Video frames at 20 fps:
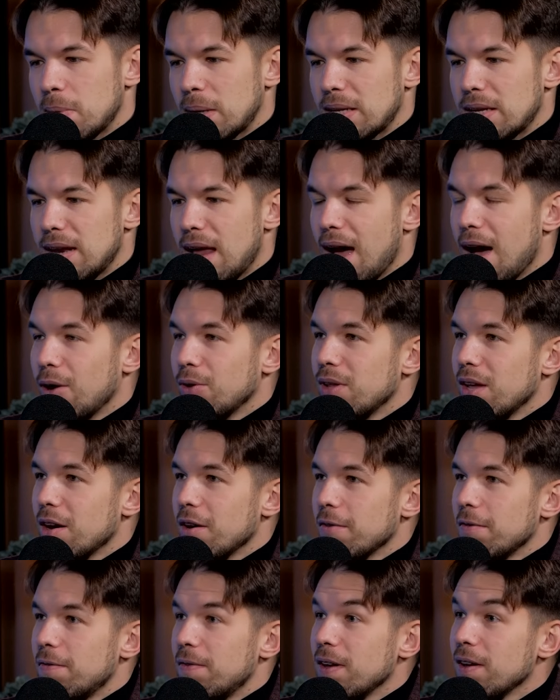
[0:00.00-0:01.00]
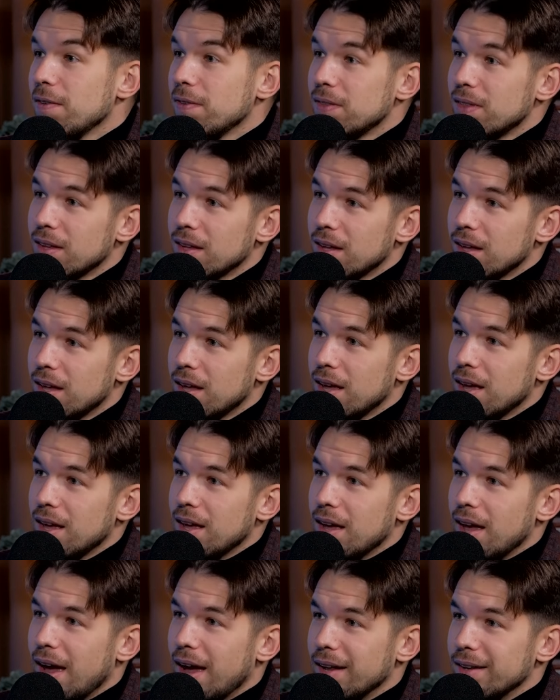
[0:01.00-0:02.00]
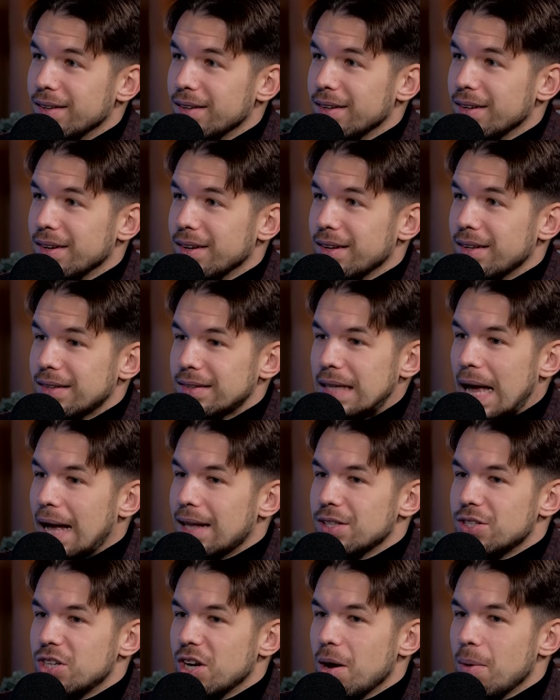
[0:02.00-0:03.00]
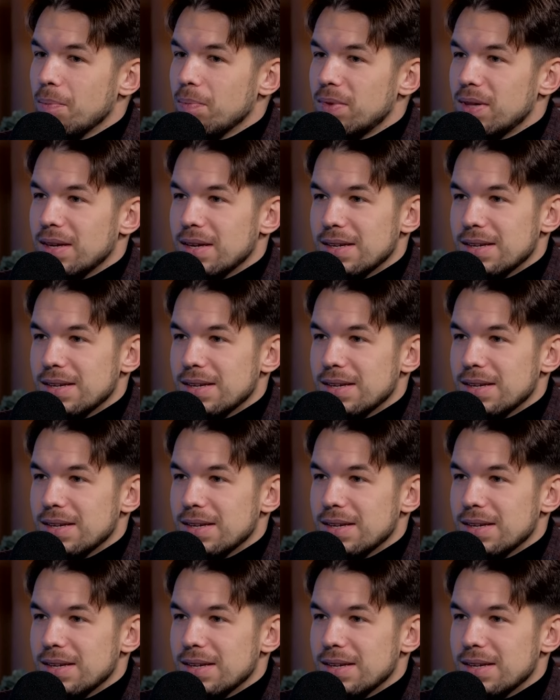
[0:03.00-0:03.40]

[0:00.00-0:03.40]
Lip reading: but now they're 5th, and that jump